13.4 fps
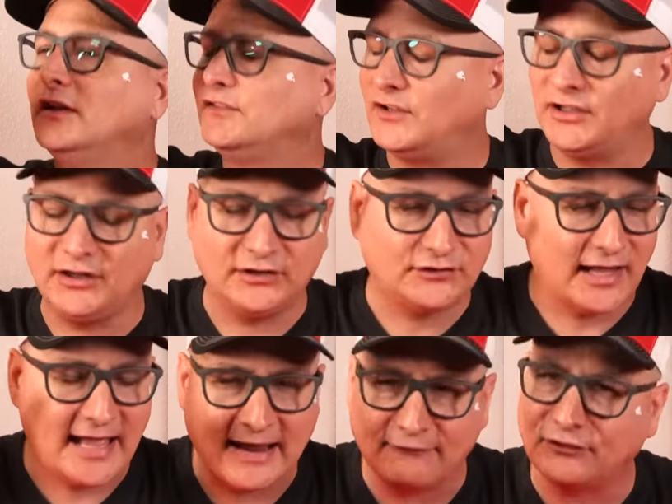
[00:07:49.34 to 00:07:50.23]

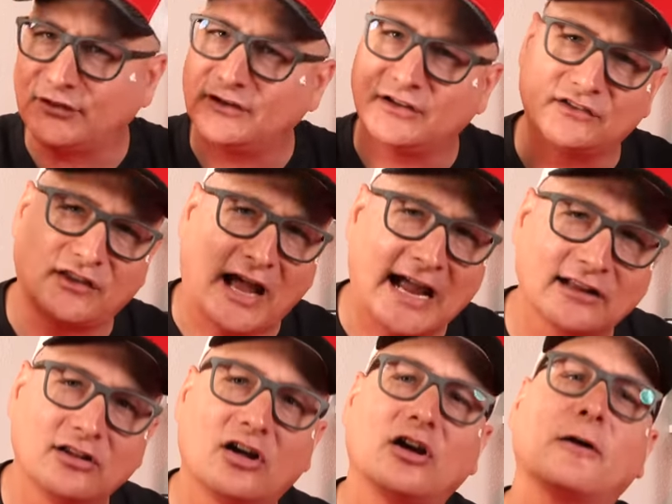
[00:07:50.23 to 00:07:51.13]
the everything, the
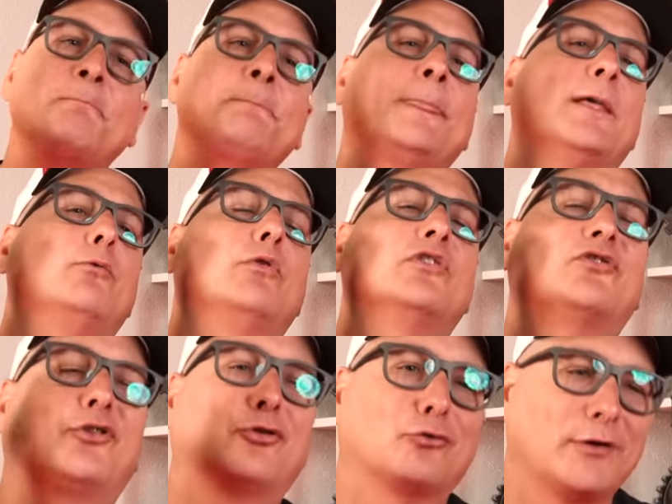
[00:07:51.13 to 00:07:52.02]
dialogue was
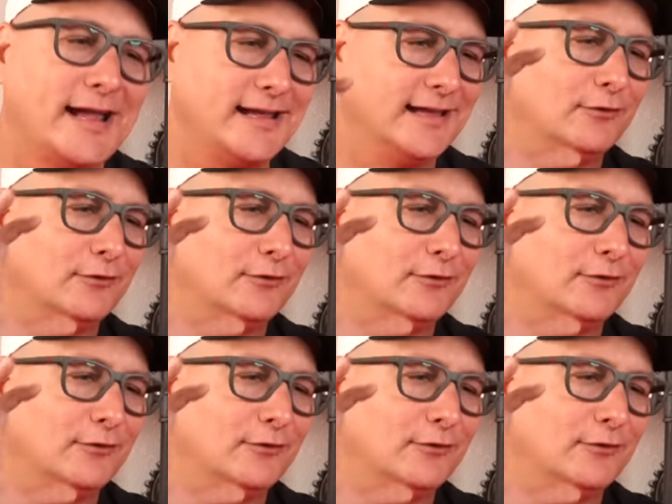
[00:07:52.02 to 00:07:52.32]
great.